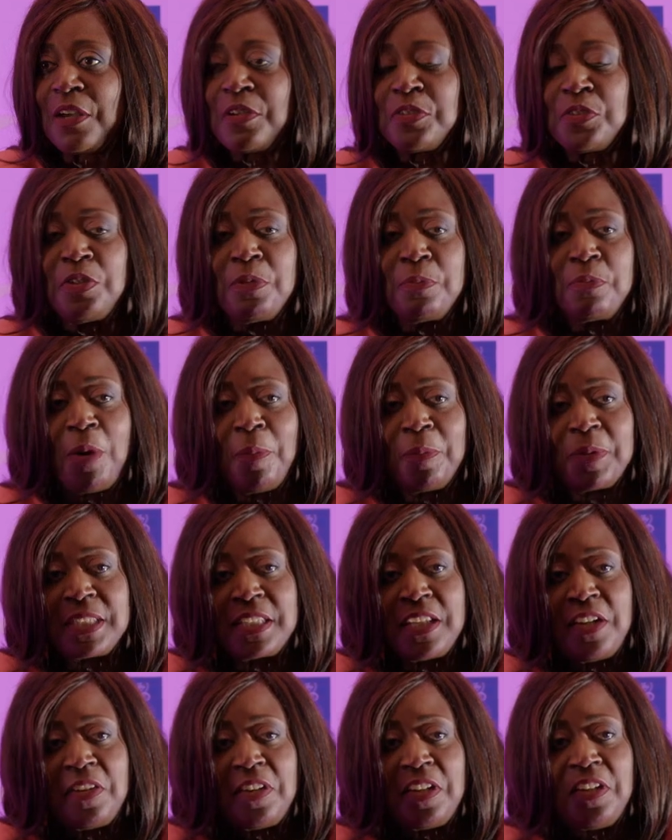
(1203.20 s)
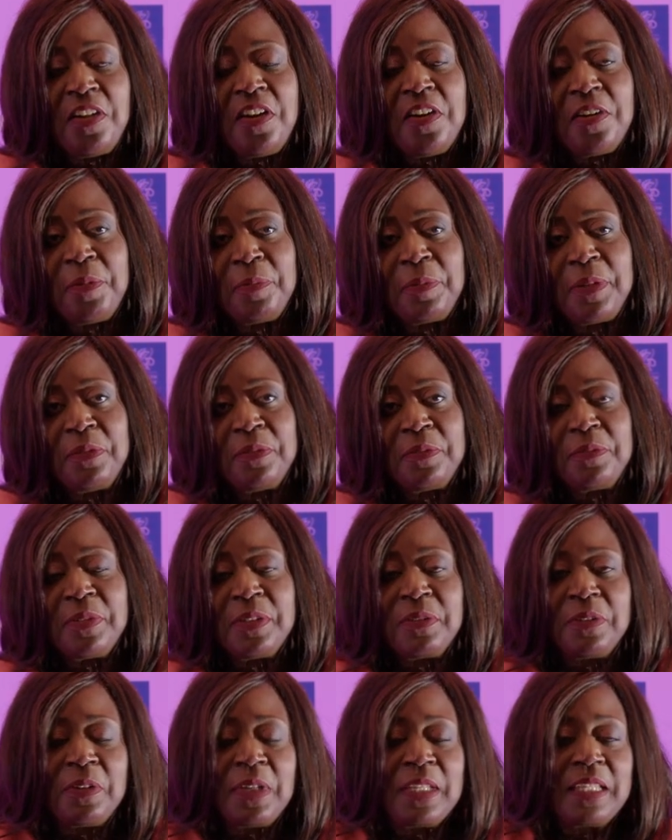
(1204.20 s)
I was doing property all along up
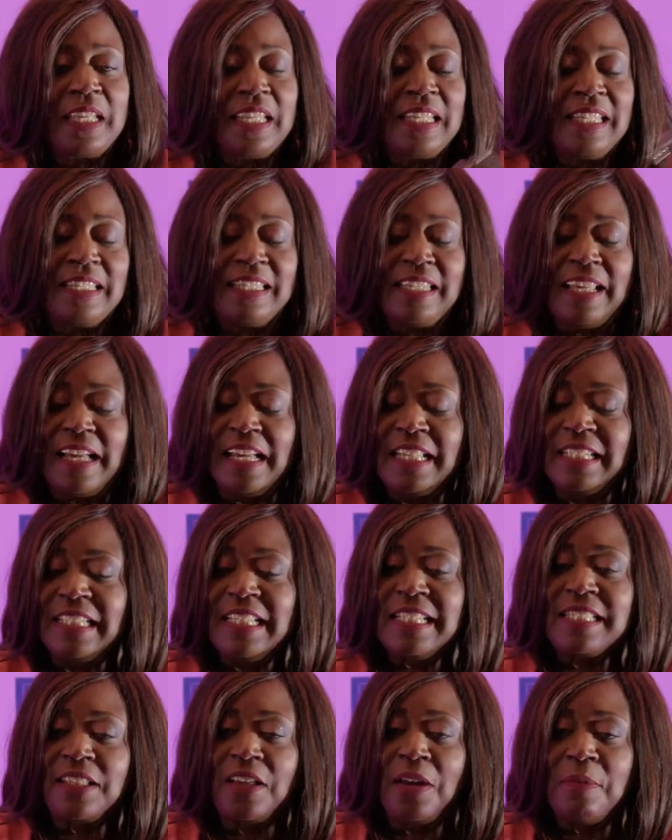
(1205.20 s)
in Leeds,